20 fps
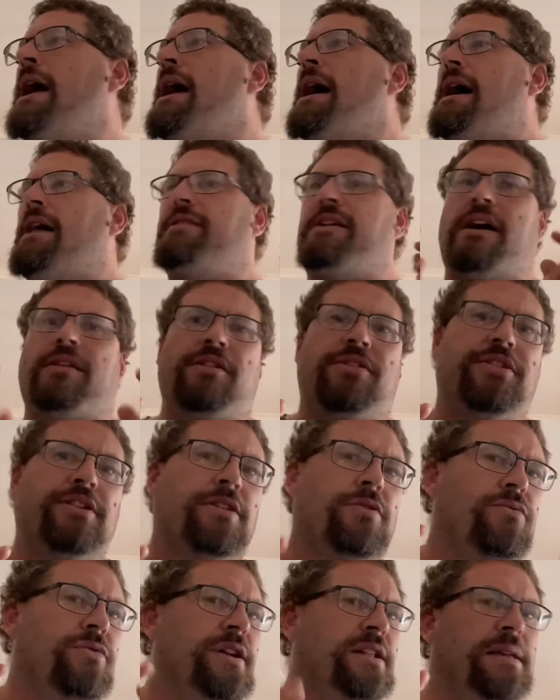And the other thing that
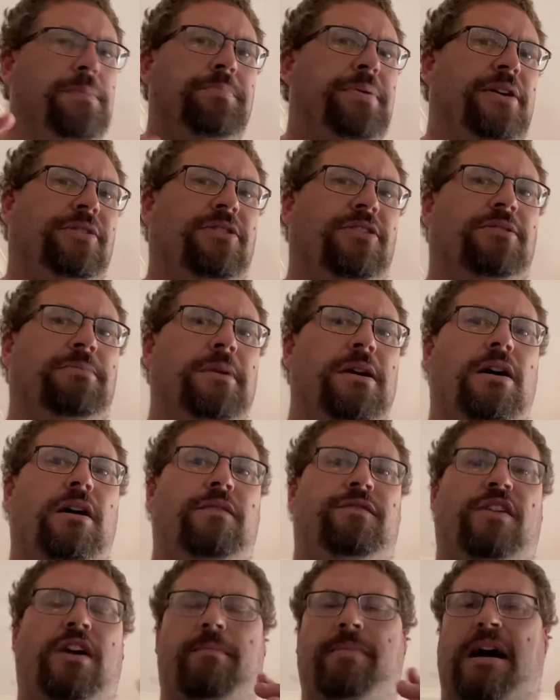really pisses me
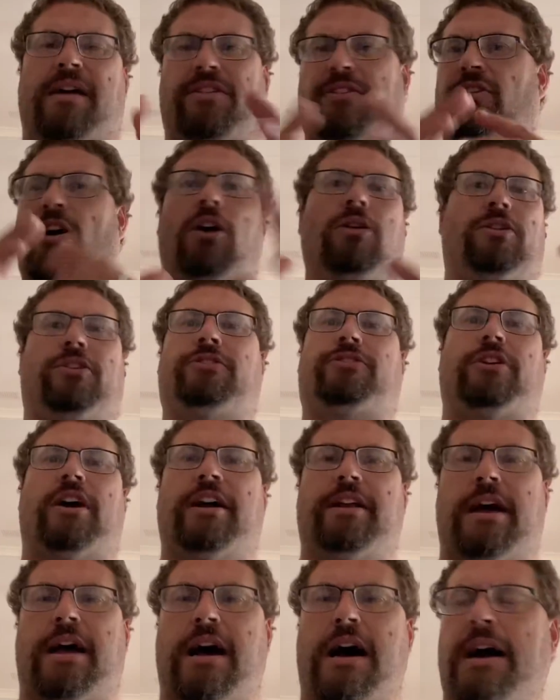off about this whole Australia
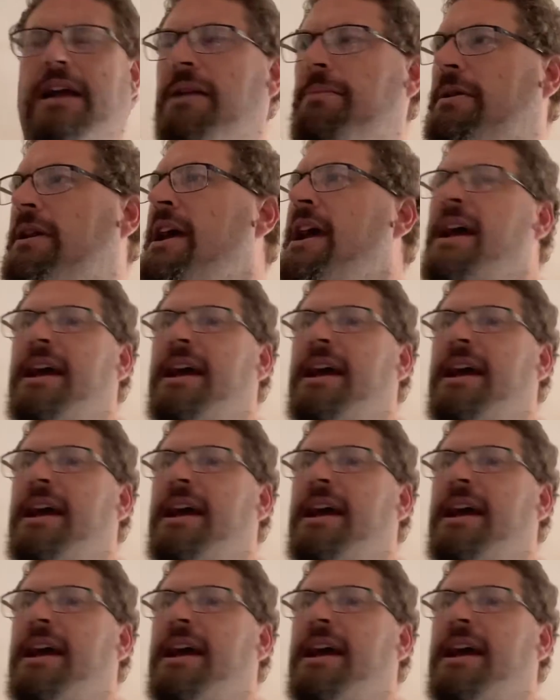Day argument